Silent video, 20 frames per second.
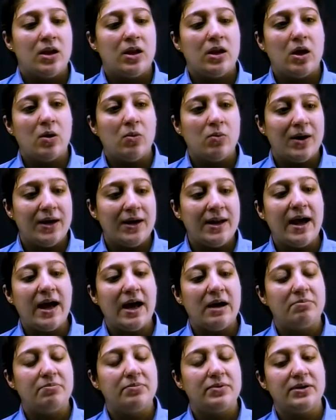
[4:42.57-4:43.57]
Now what
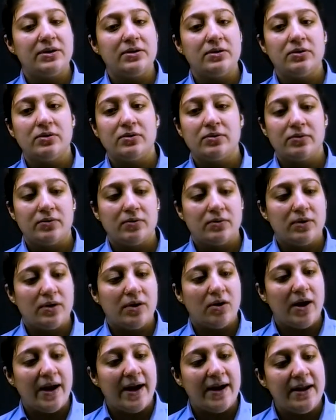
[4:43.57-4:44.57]
happened?
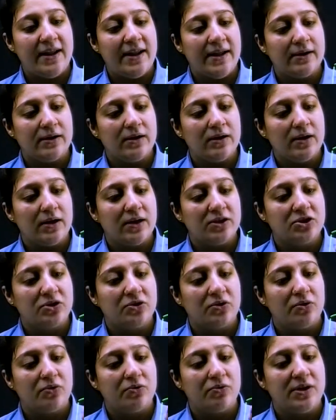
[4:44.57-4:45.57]
And here a
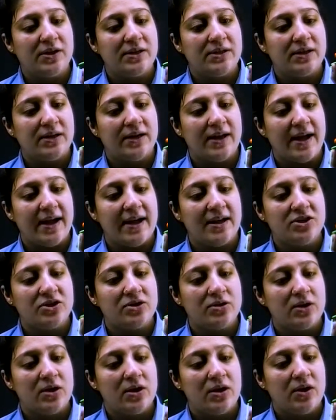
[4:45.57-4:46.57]
screw is
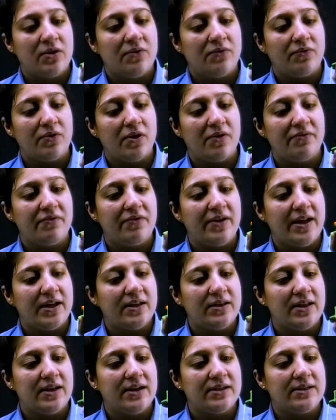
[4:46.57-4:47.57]
attached from
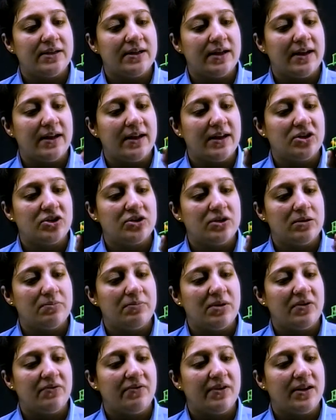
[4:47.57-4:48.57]
where there is a
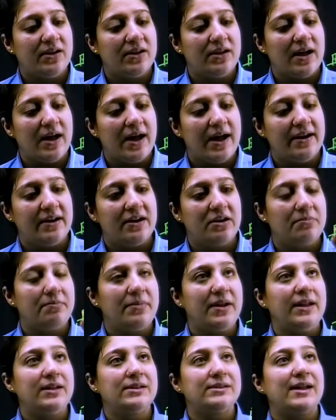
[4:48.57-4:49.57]
connection between the iron
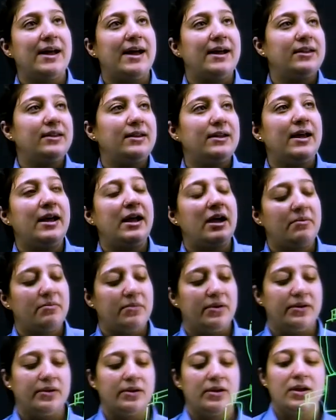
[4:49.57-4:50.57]
piece and the hammer.